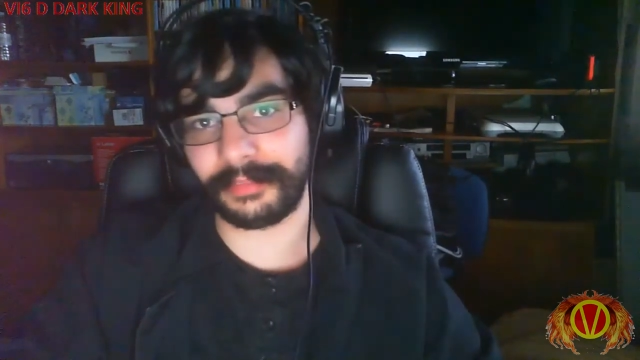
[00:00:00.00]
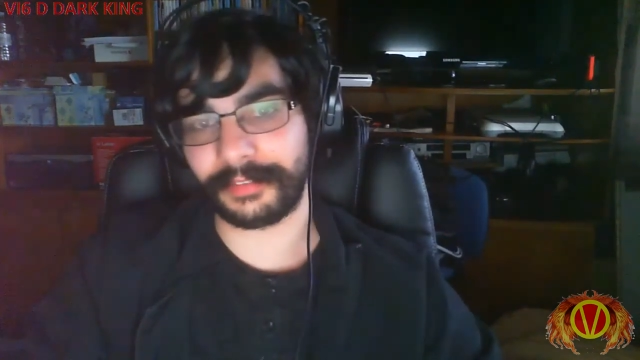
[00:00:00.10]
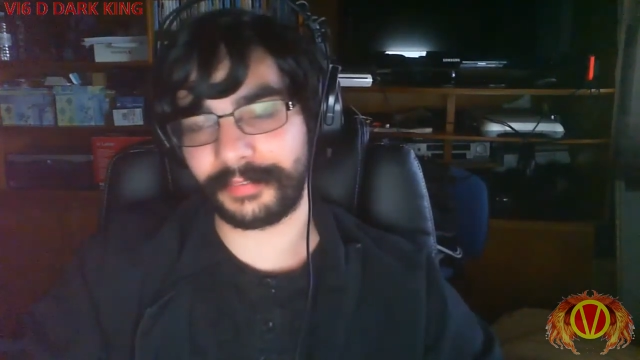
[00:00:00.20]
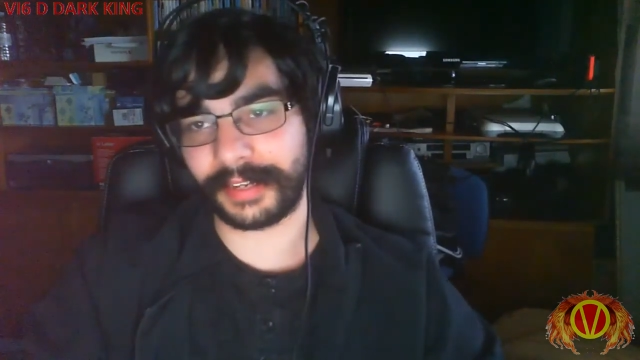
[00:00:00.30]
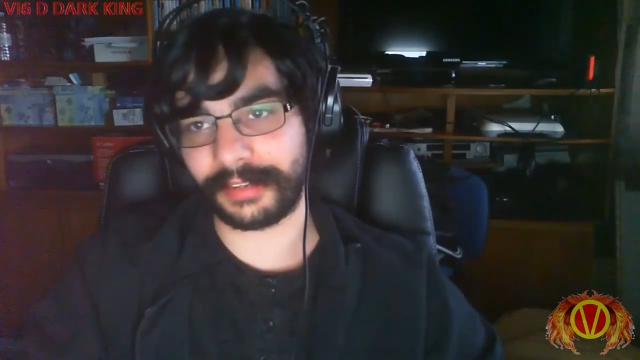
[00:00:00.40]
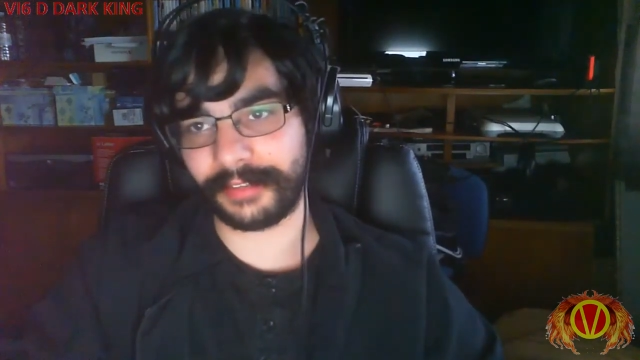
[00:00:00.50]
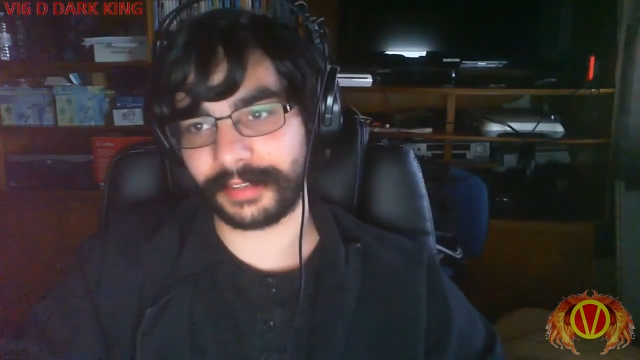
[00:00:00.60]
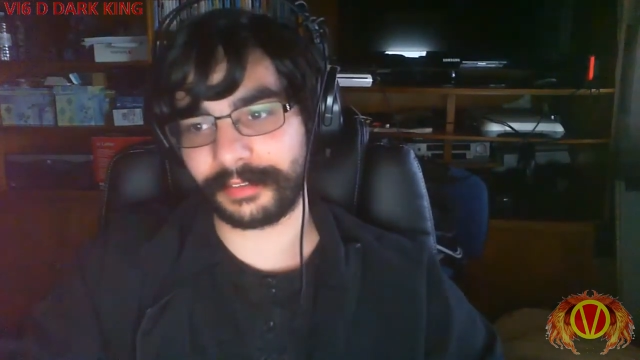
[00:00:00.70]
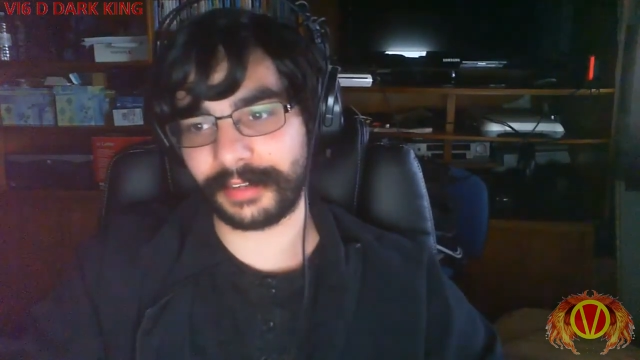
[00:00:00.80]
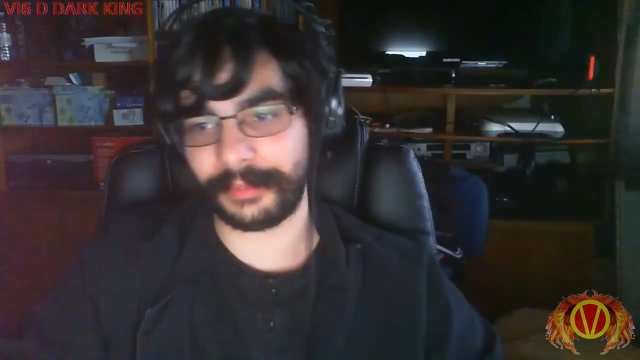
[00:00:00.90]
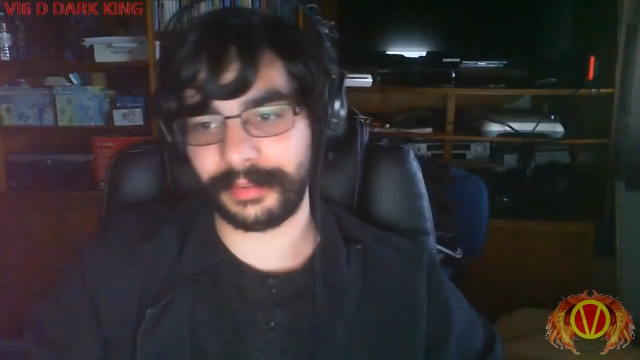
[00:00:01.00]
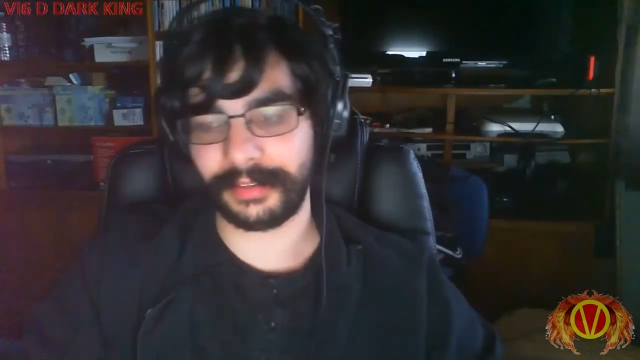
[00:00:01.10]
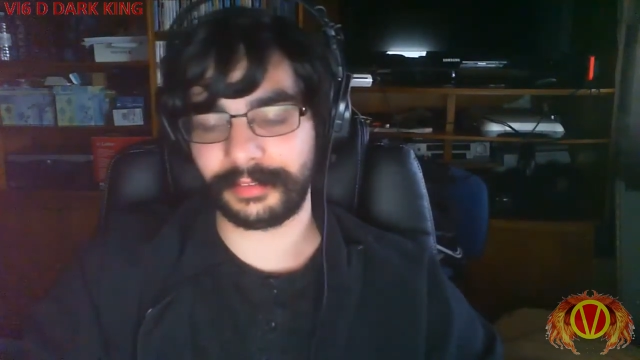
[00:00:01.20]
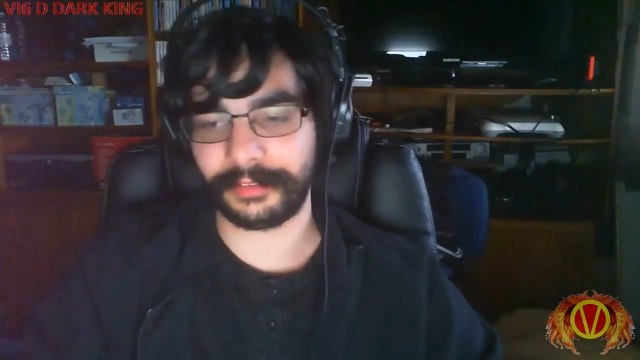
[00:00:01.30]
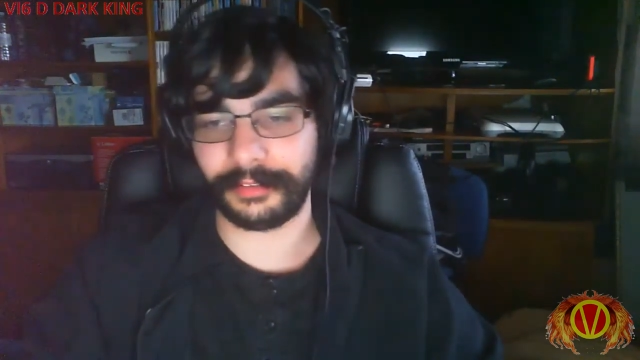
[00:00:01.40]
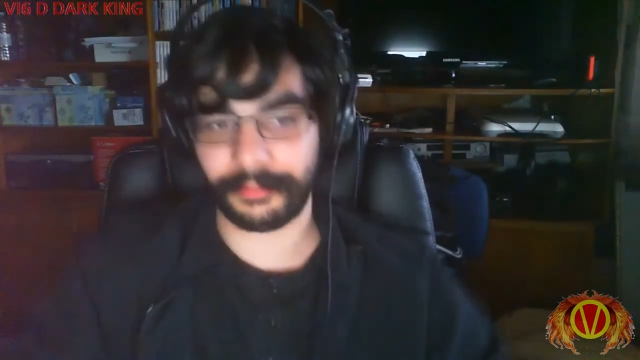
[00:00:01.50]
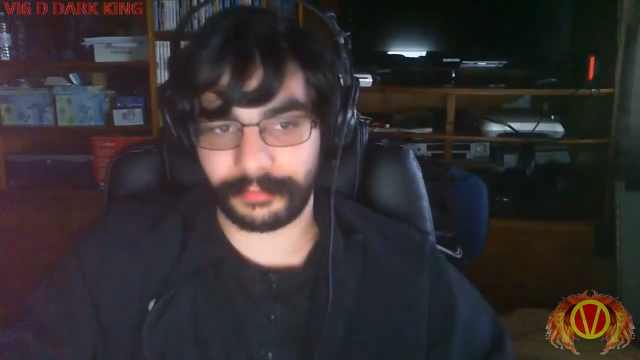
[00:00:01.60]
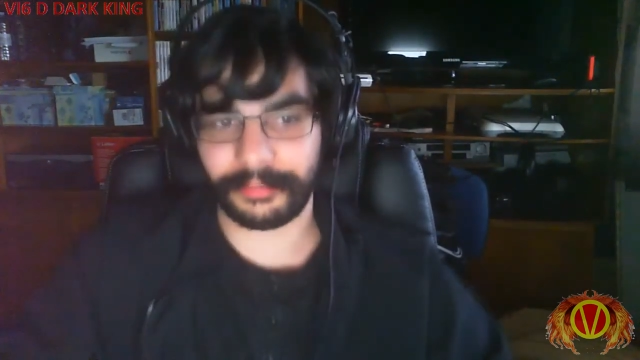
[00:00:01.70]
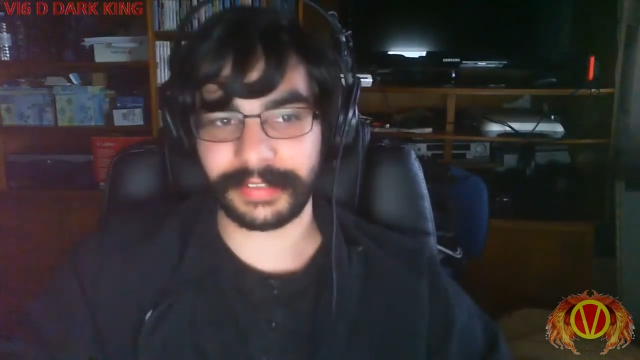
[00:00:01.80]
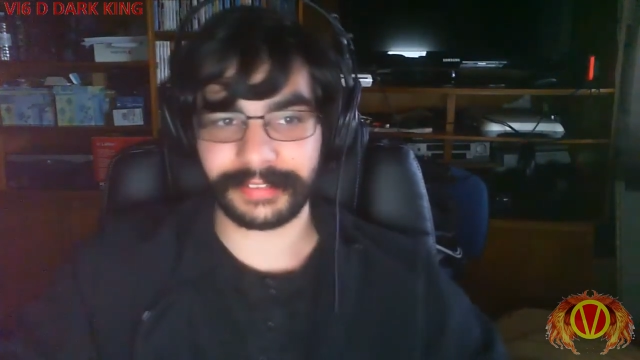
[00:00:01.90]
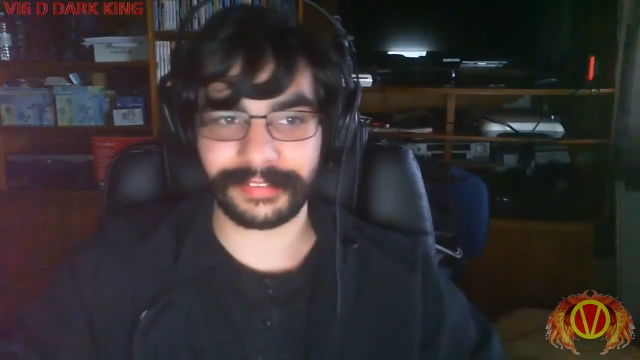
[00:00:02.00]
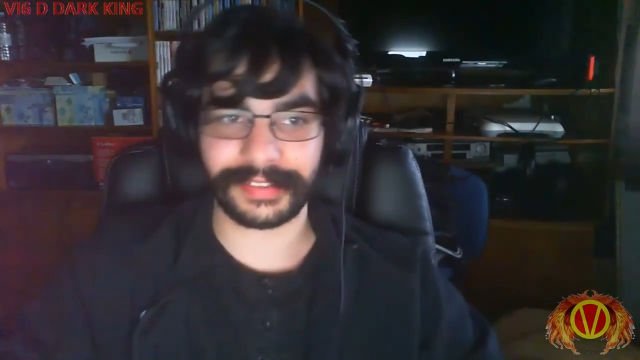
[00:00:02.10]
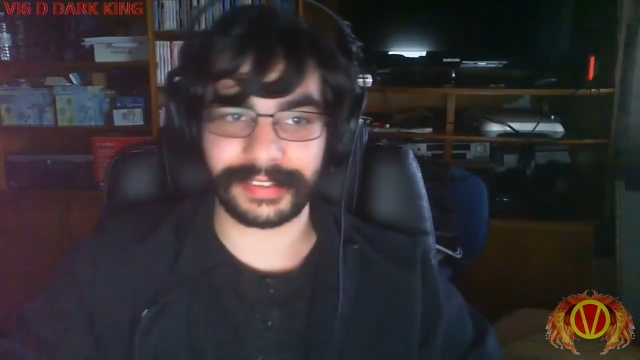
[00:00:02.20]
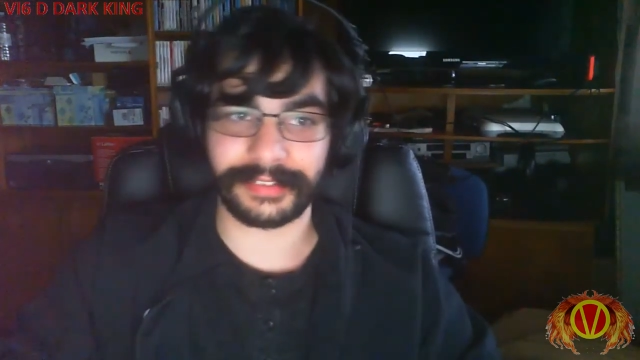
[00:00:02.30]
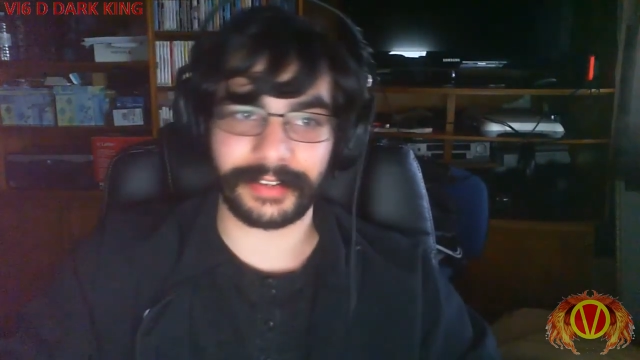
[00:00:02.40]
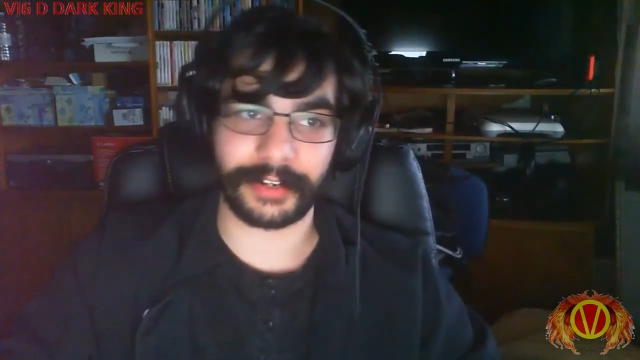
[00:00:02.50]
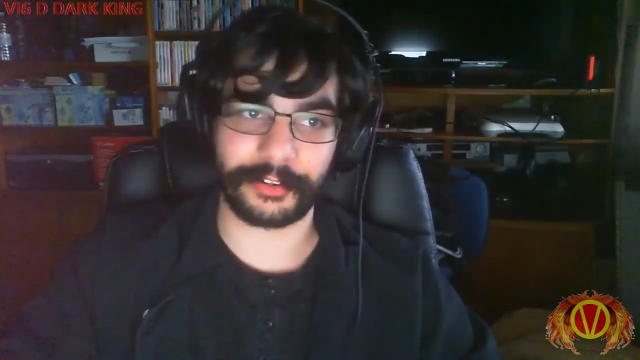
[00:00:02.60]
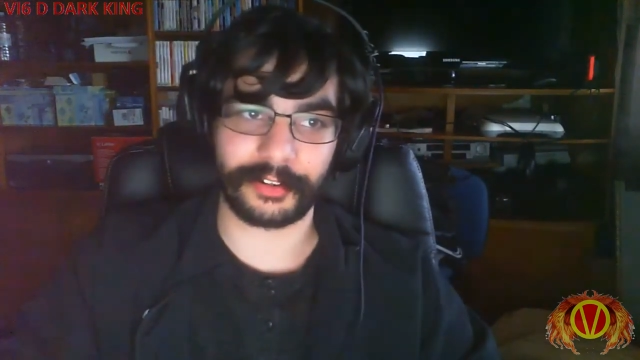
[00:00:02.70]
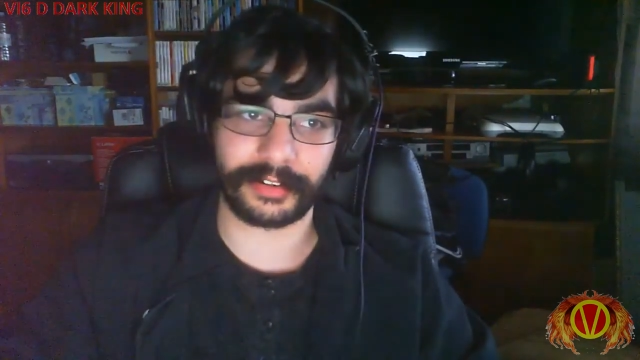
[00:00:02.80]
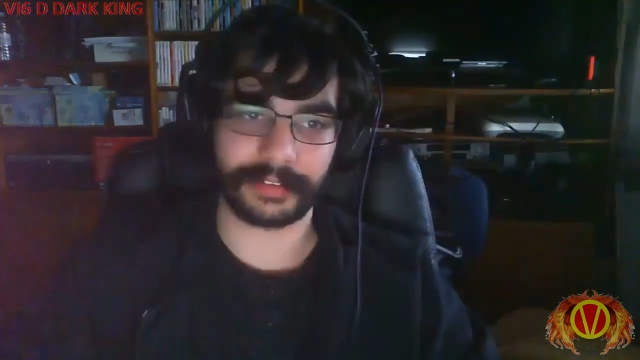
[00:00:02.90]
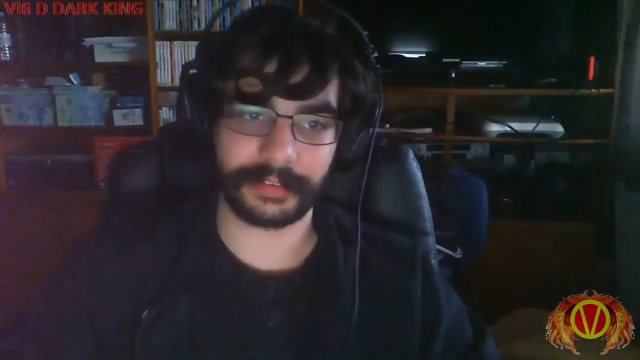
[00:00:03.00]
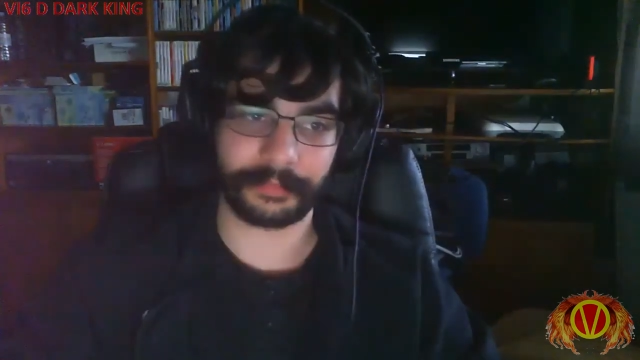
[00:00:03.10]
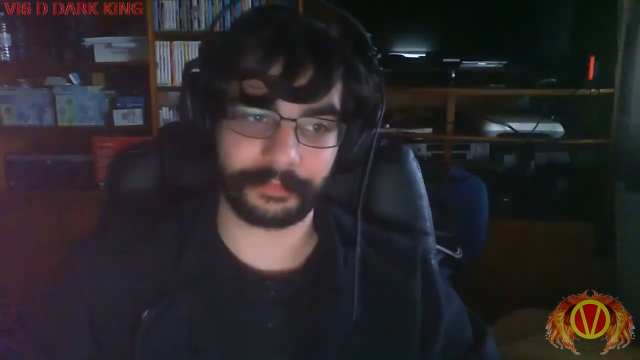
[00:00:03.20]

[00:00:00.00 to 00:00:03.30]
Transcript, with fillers: don't forget to like, subscribe to this really rather short